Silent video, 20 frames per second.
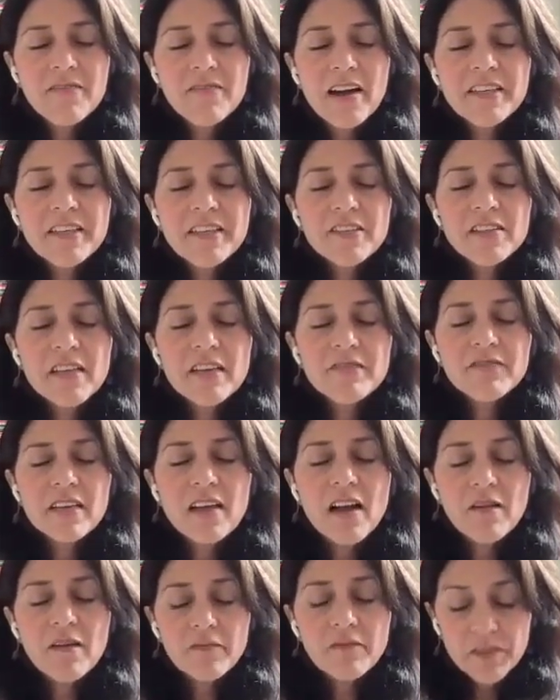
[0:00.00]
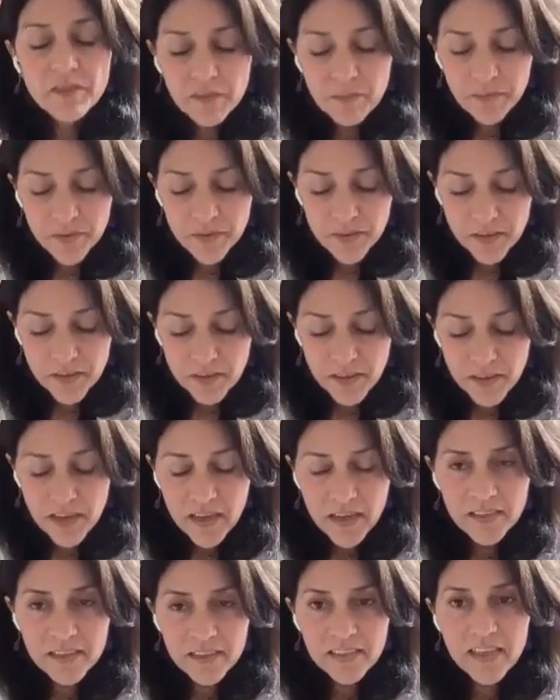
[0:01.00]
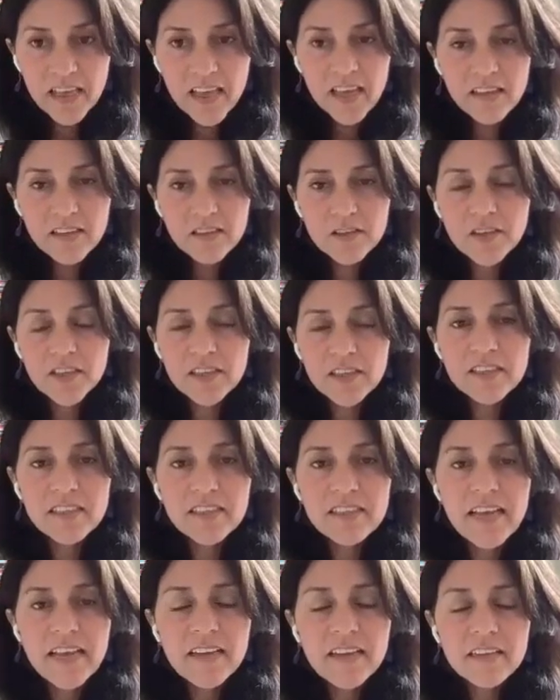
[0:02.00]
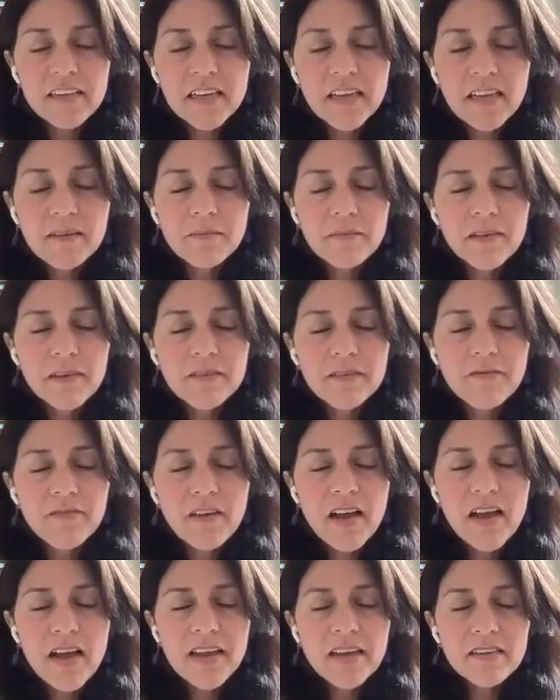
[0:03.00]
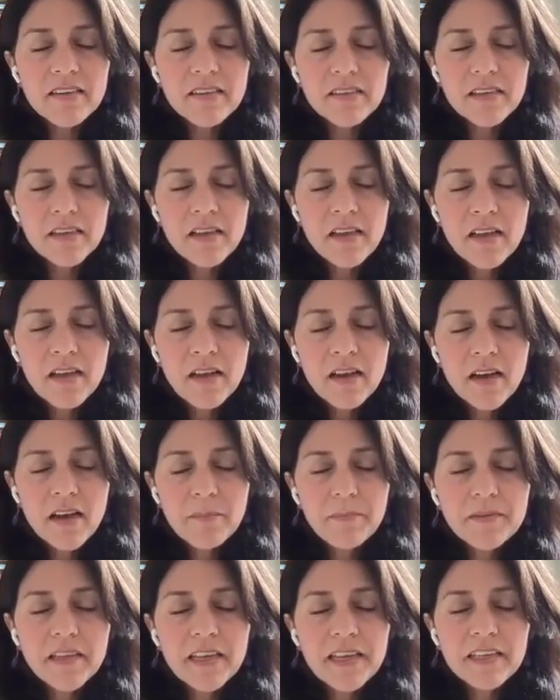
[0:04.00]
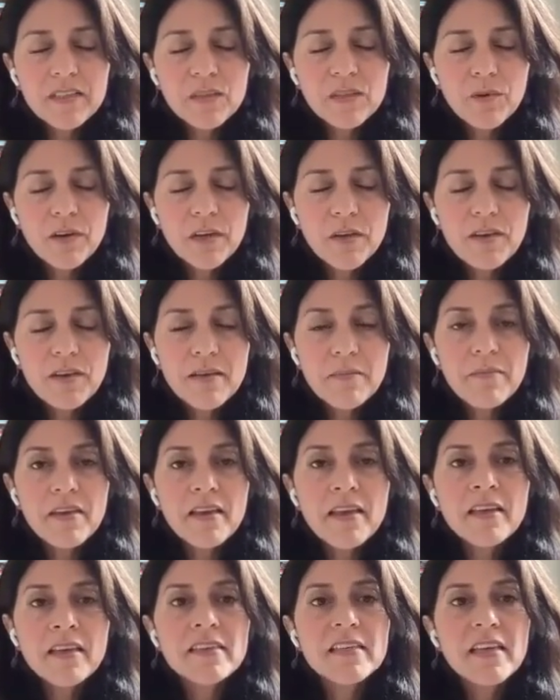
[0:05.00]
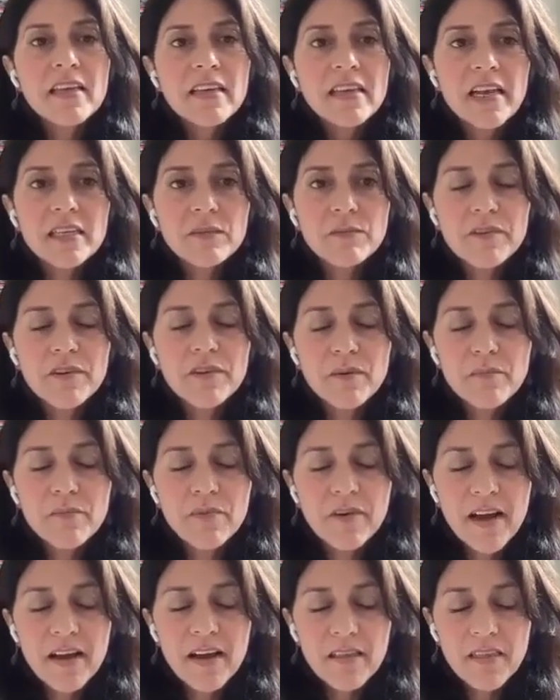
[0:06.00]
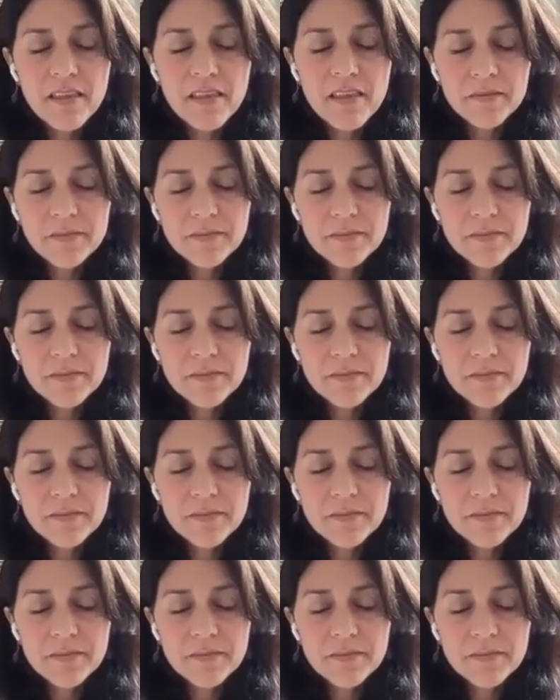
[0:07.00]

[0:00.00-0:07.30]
Find yourself a comfortable seat or standing, but find a place where you can begin to connect with your breath.